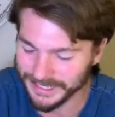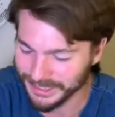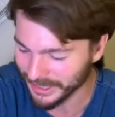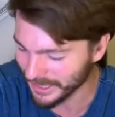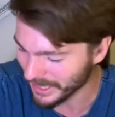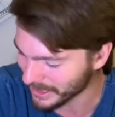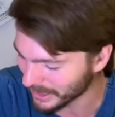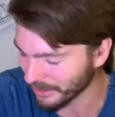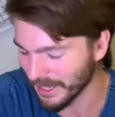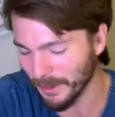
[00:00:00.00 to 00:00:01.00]
into the end
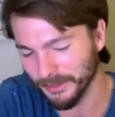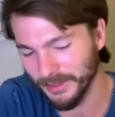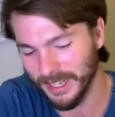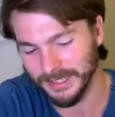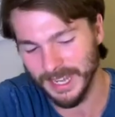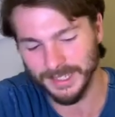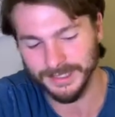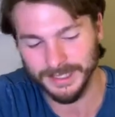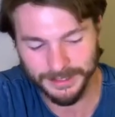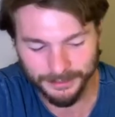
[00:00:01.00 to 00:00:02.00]
zone. That was
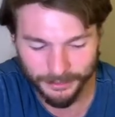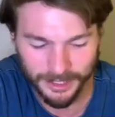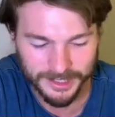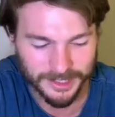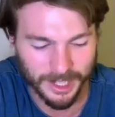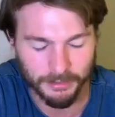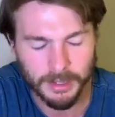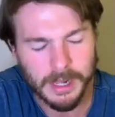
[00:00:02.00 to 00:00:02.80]
fantastic. Fun stuff.